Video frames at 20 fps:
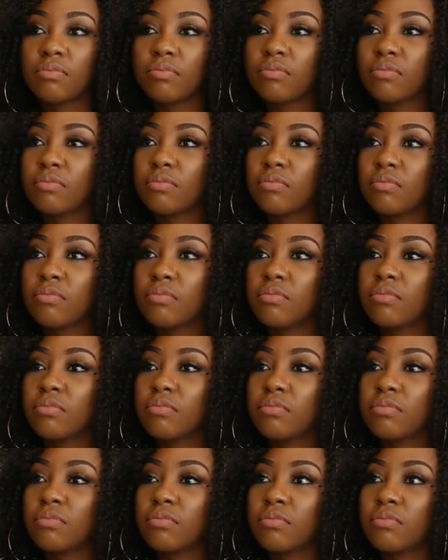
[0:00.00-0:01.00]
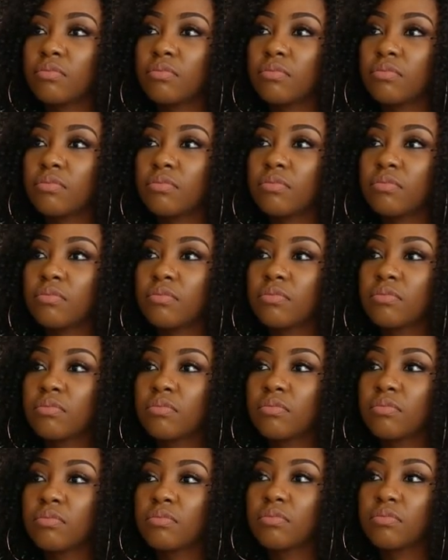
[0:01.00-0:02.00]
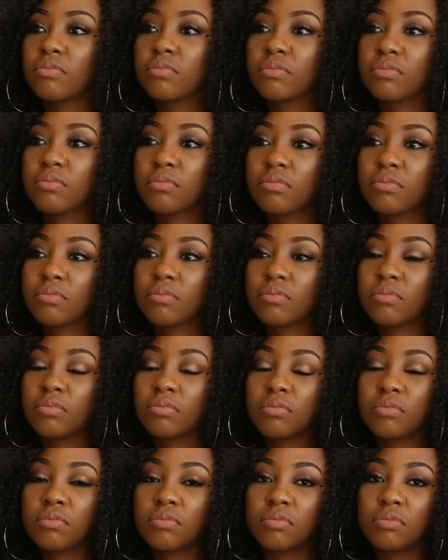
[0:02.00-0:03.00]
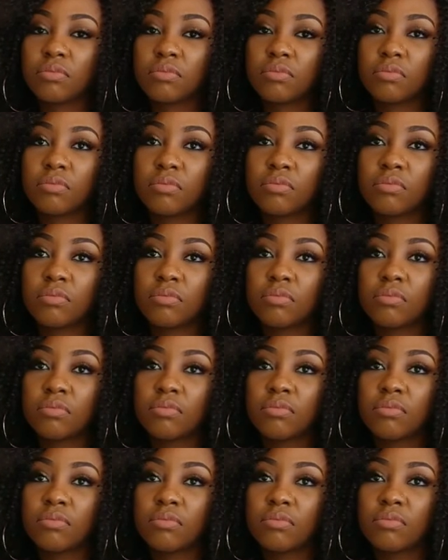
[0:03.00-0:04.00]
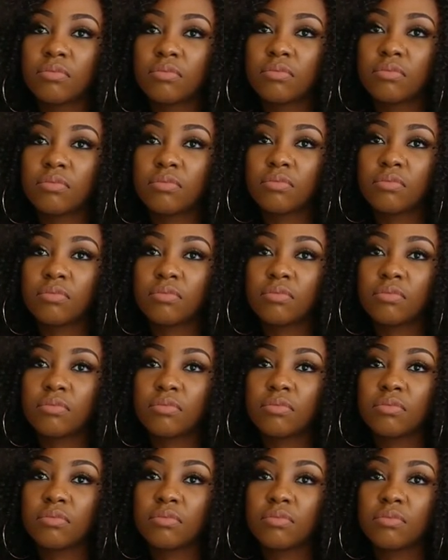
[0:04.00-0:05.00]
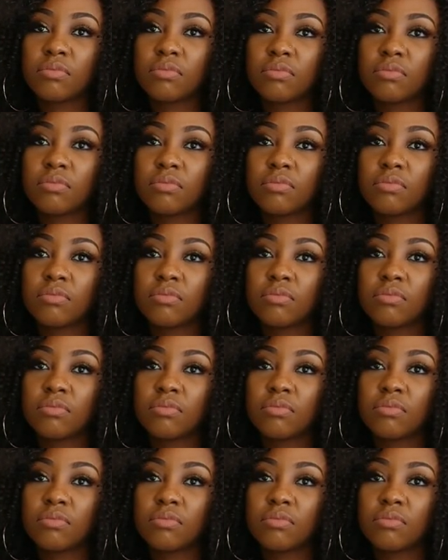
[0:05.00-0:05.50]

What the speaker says: The person shown says nothing.